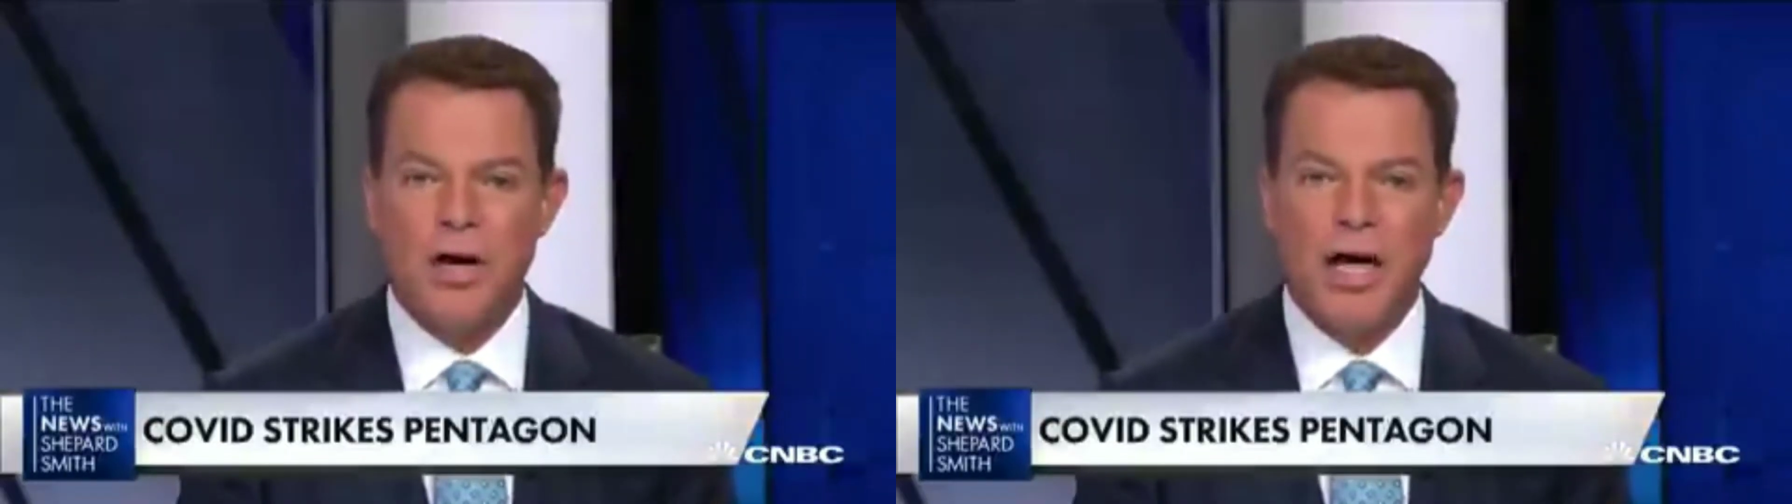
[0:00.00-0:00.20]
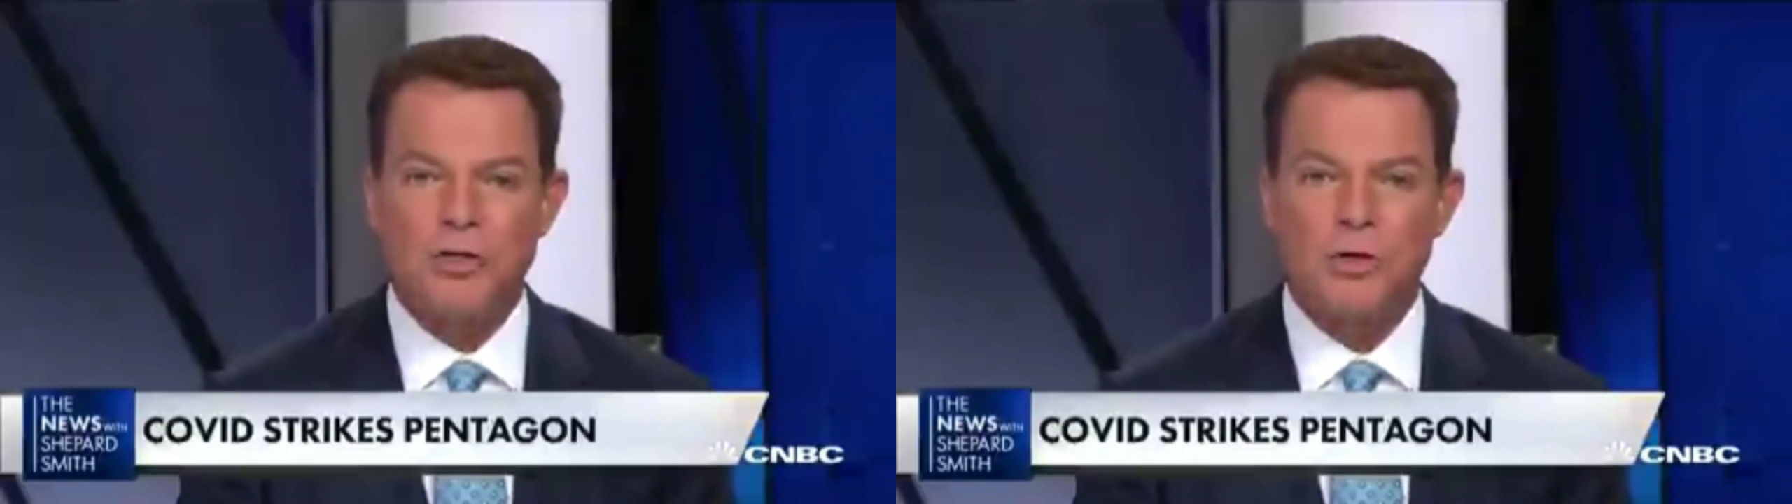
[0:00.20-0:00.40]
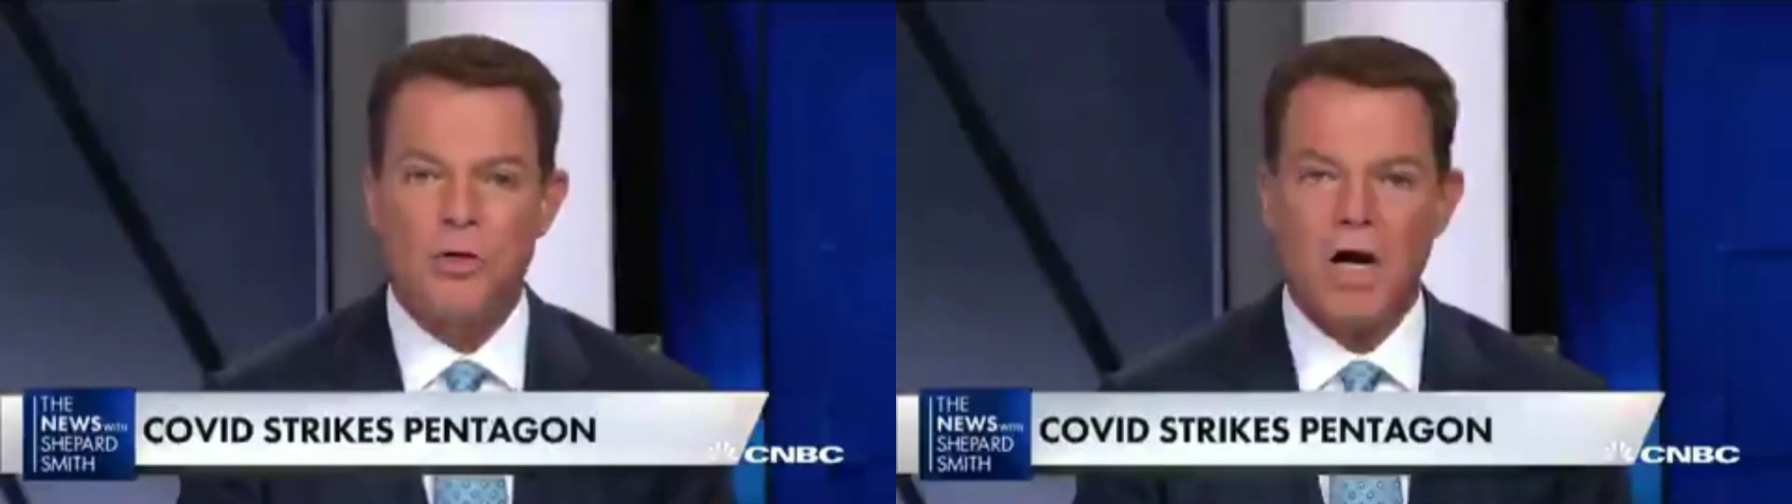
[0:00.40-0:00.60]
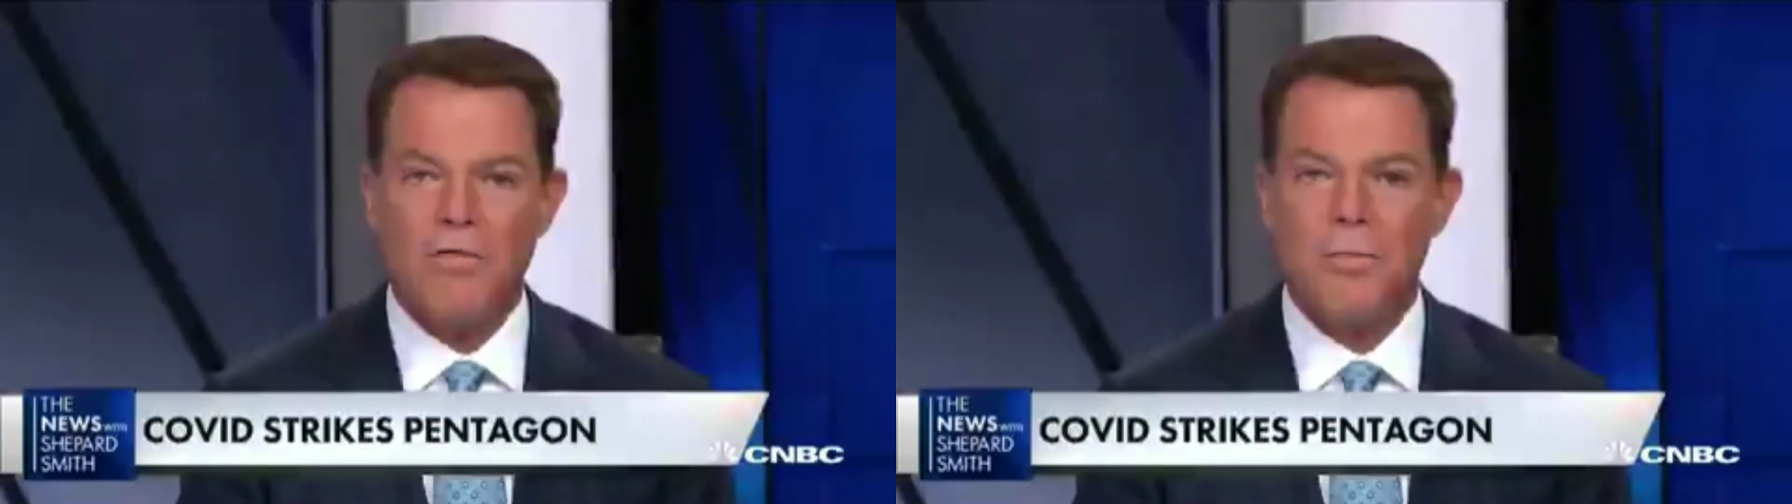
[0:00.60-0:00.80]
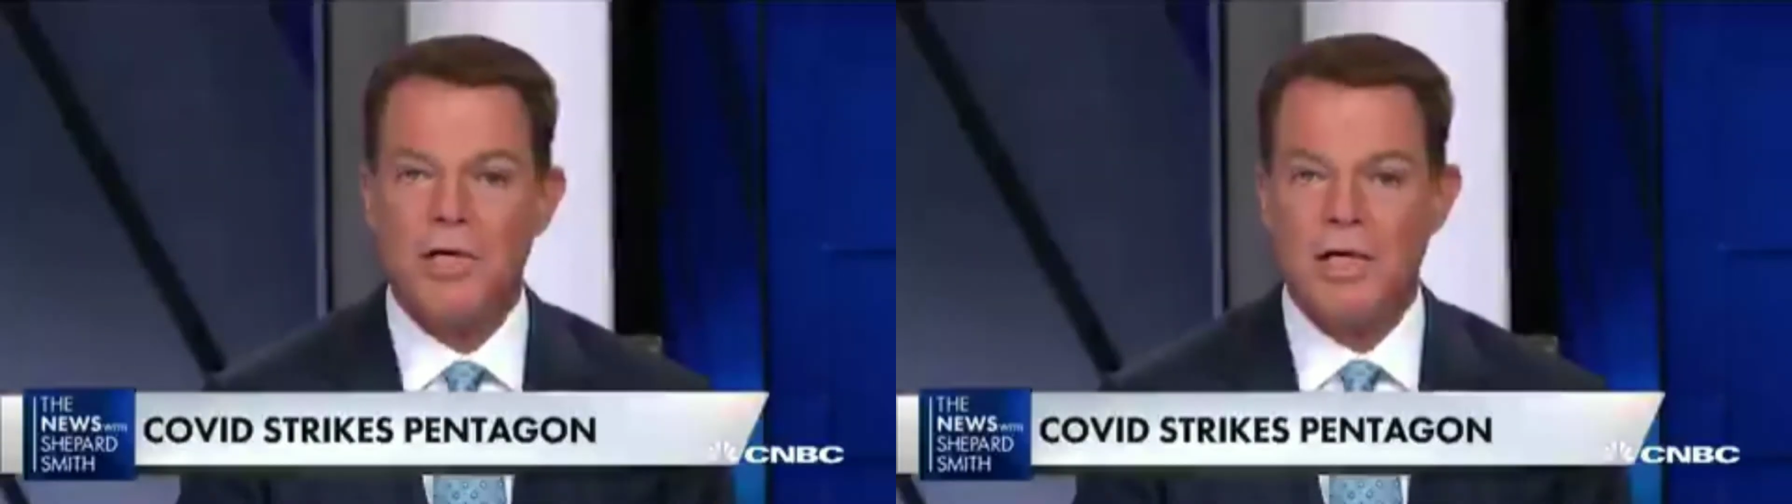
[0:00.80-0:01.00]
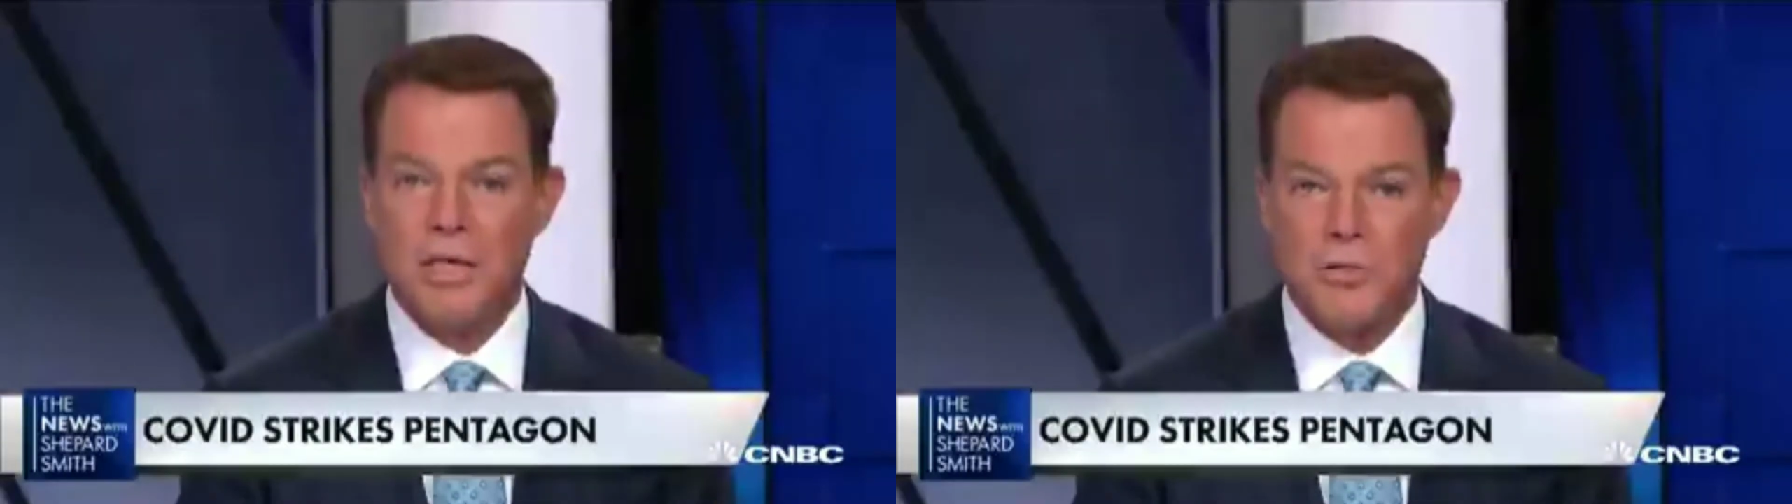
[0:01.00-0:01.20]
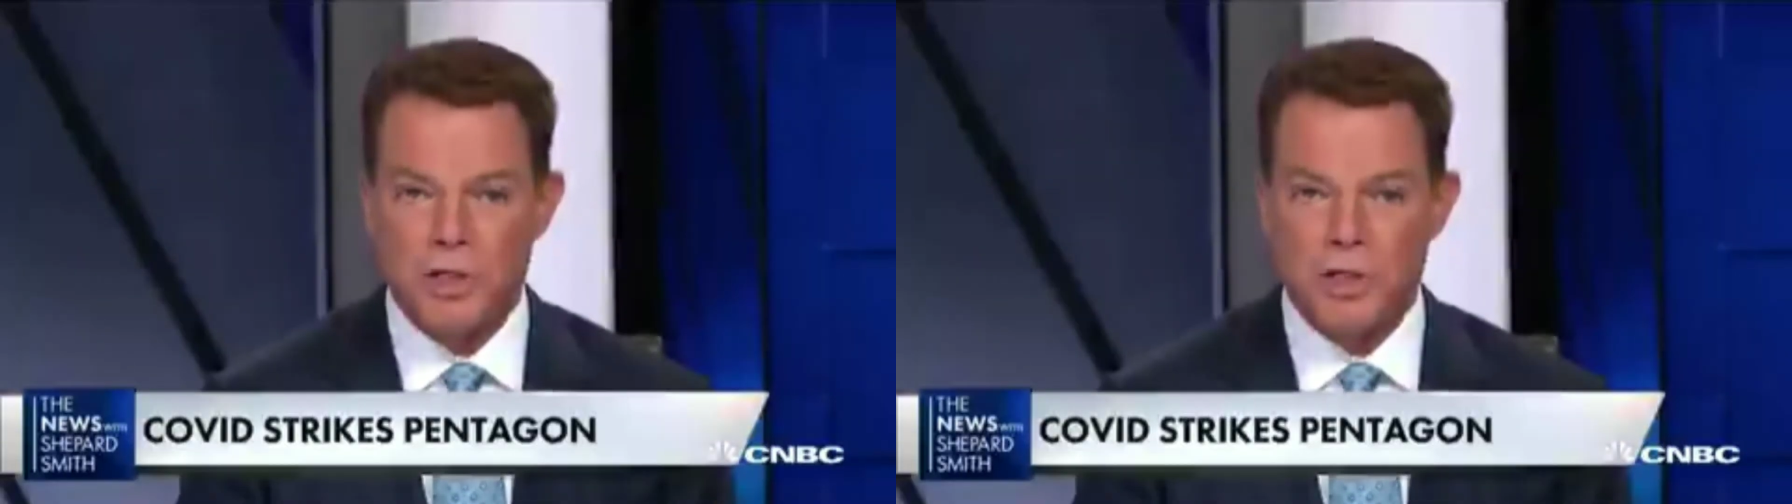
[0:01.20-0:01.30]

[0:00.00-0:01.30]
national government keeps